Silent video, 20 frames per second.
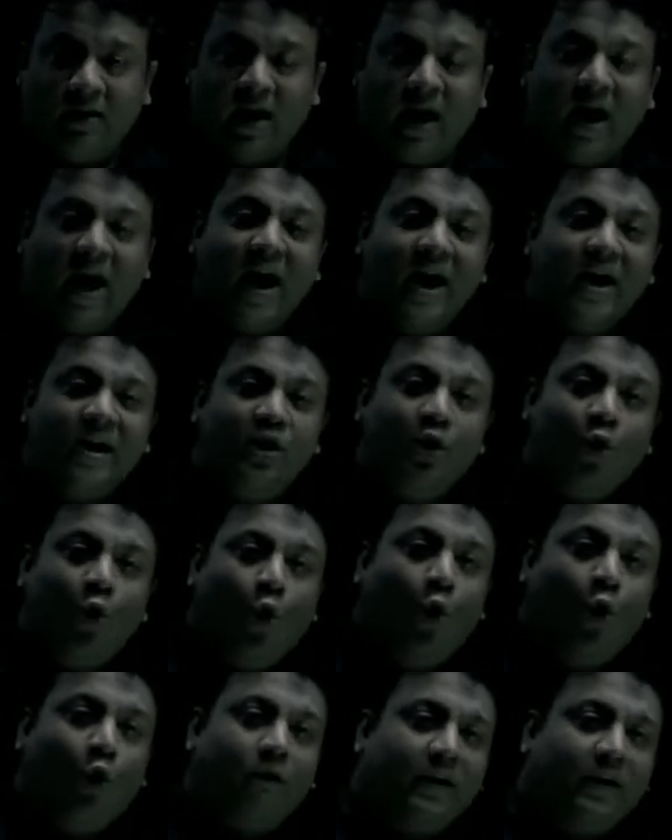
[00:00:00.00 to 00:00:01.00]
and
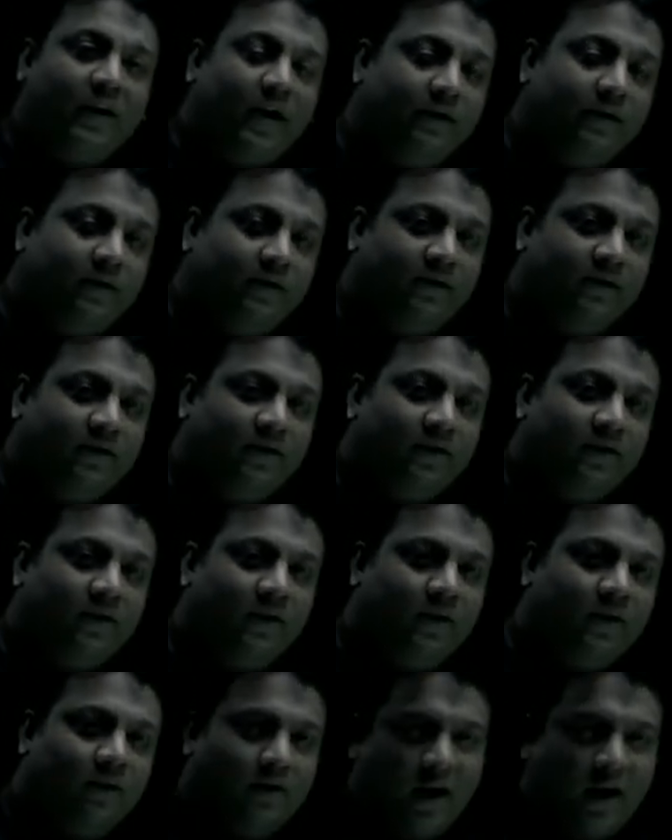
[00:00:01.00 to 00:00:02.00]
overheads.
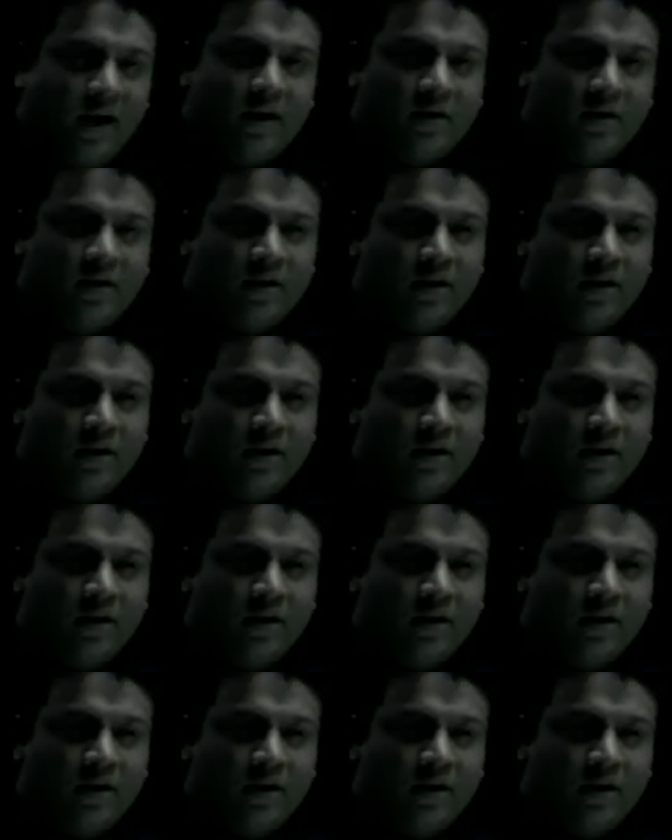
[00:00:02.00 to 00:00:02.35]
Right?